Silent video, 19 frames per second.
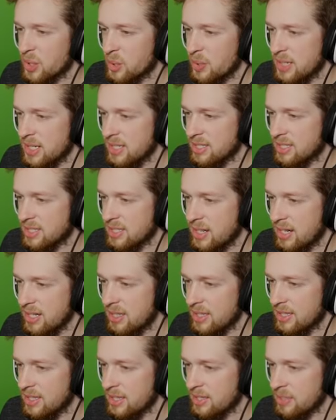Quickly slide
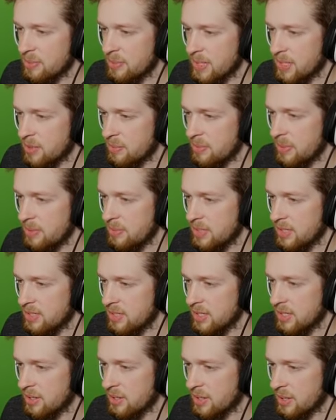that there to make your puppy
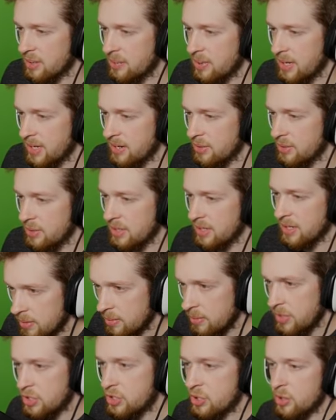sit. Okay, wait, hold on.
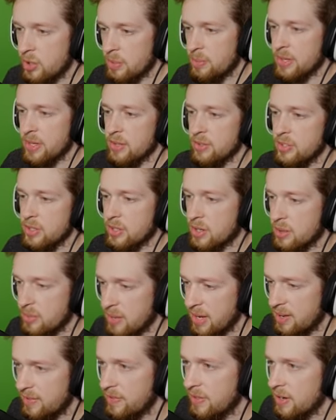Be sure to pronounce your
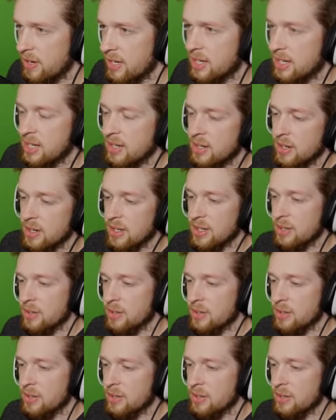command very clearly,